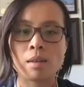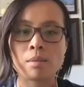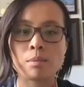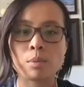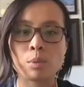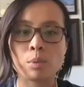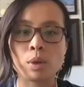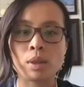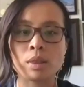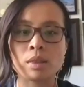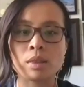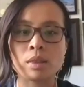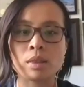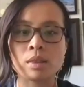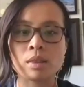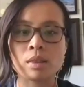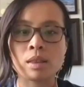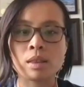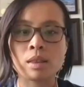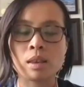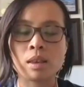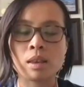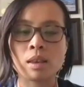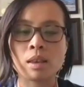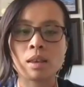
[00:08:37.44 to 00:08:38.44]
with
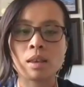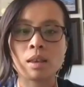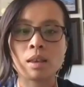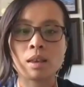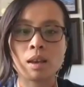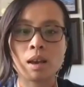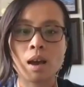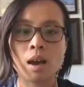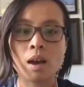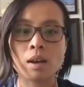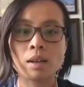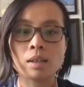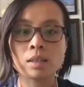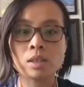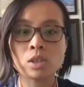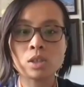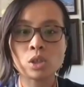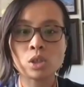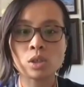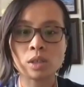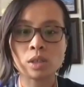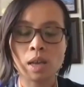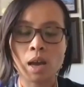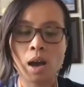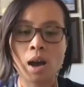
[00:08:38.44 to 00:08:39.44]
the
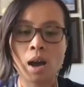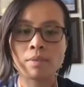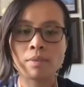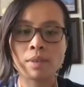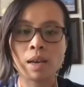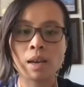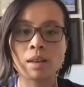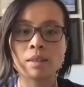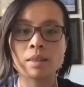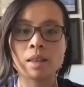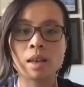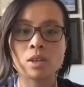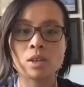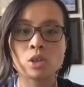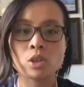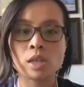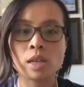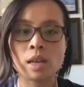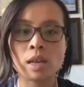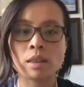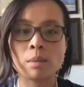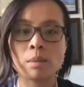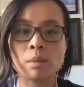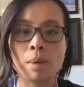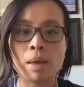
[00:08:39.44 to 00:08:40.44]
additional caveat that she
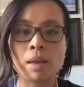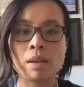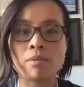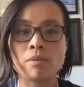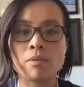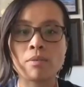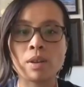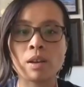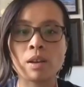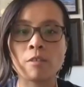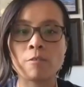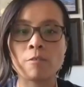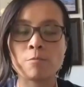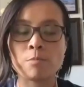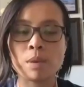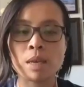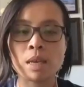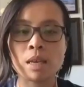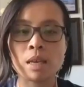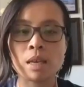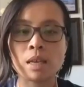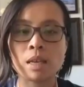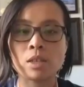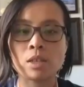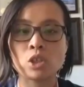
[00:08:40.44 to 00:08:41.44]
had the benefit of
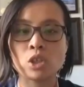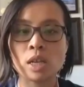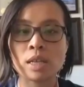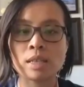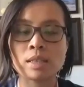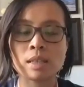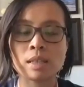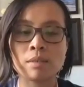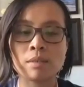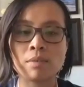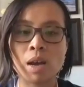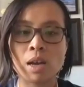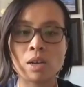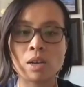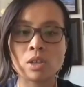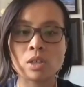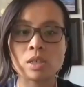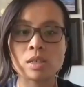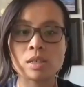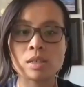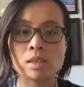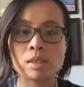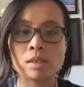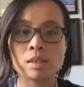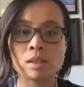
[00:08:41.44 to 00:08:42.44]
being JC
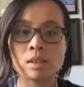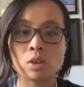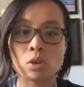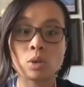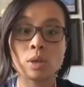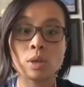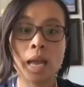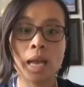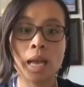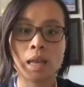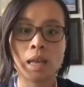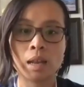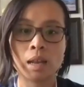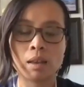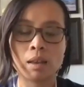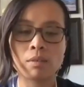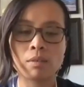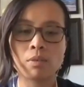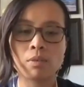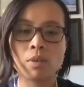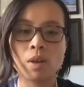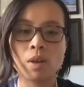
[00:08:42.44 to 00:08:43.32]
virus seronegative.